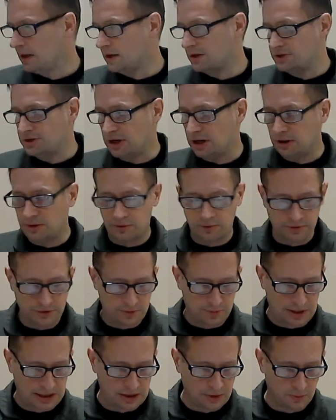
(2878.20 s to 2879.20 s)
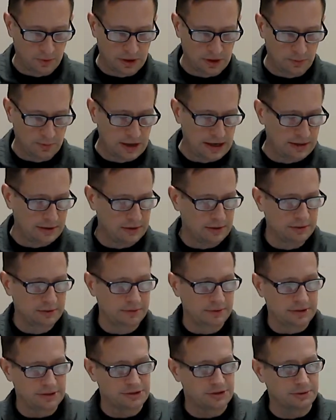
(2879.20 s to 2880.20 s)
So speaking of winter weather,
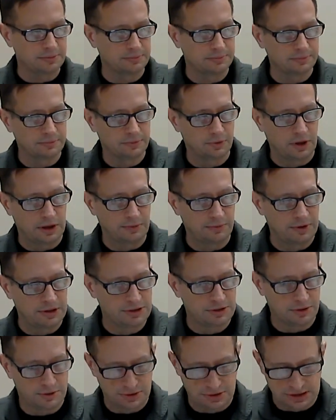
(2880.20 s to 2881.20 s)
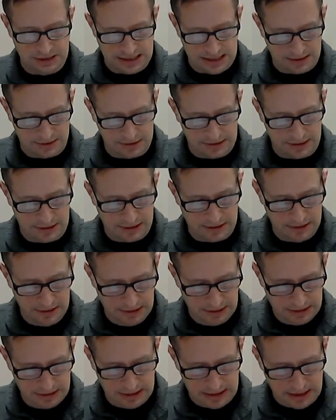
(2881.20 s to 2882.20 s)
there's some great resources out there.